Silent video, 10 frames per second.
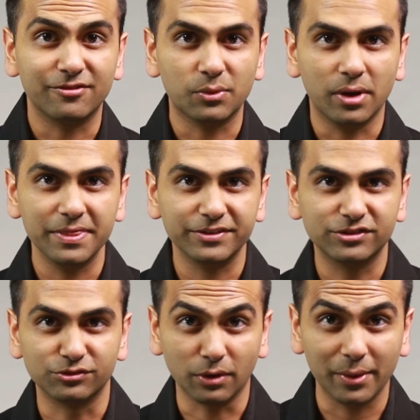everyone,
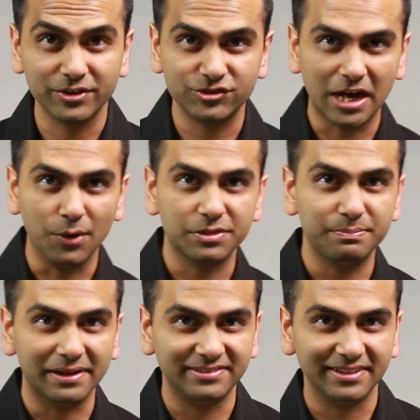this is Rohen Shah
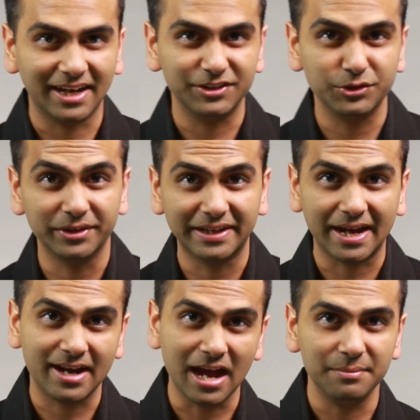with Best Econ Tutor
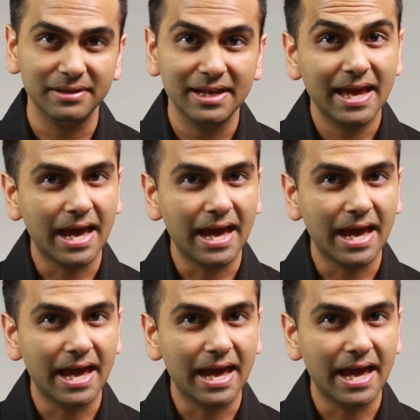dot com,